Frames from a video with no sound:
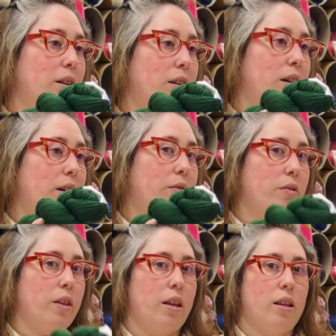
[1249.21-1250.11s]
I
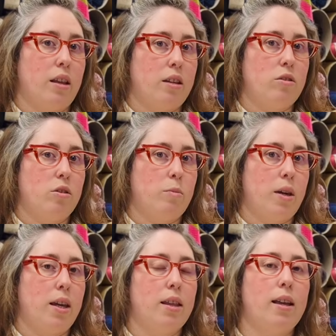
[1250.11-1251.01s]
think they suit
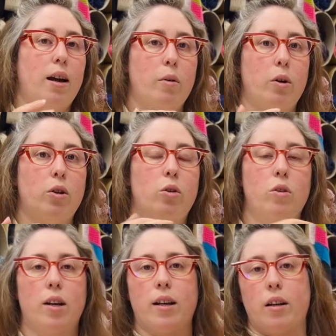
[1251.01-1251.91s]
me. That one or
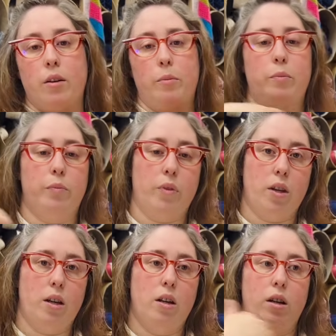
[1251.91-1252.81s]
like a
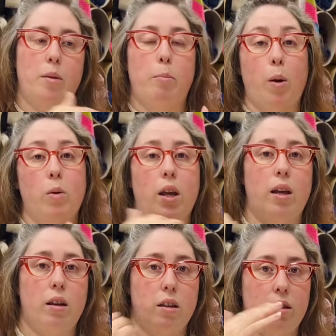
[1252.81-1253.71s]
boat neck.
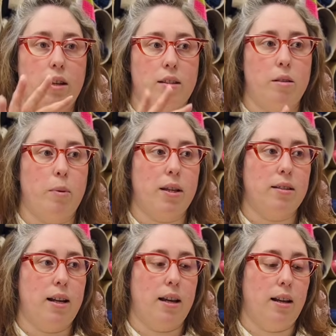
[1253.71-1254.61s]
That's the best
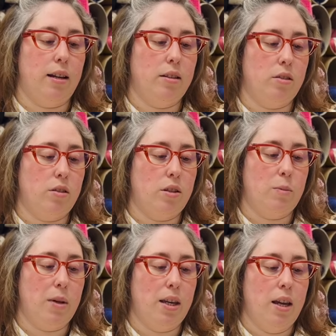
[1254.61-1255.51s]
neckline that suits
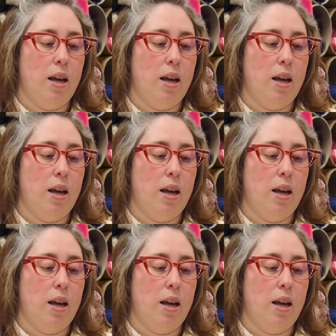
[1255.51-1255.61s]
me.